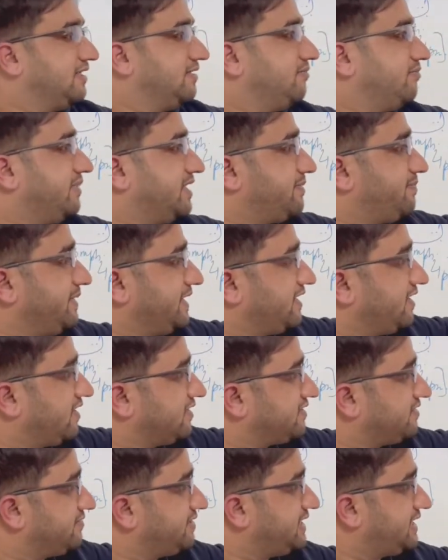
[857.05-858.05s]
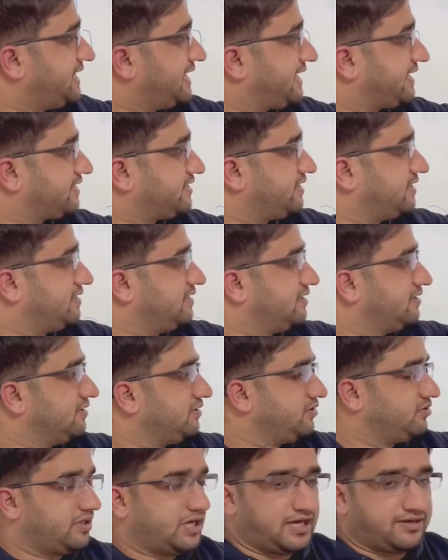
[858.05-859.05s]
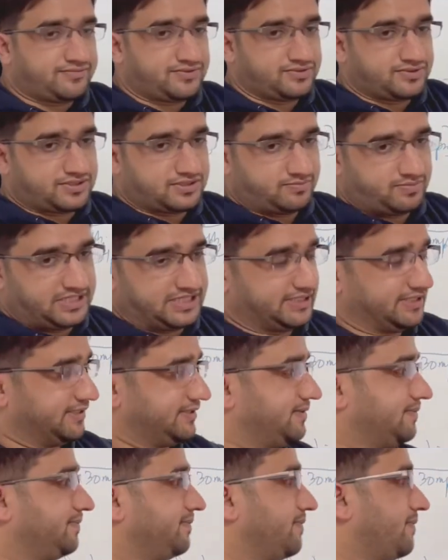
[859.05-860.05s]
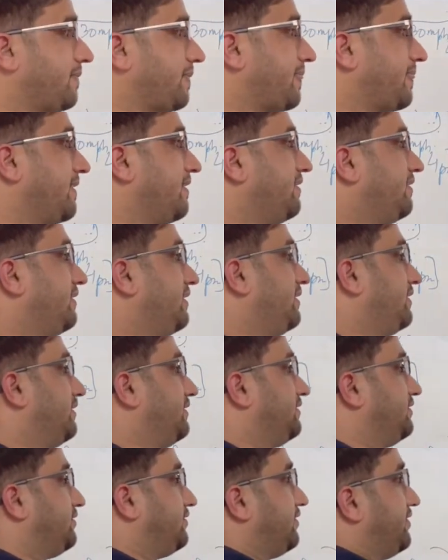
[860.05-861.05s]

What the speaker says: But because of the direction, you have to split it. So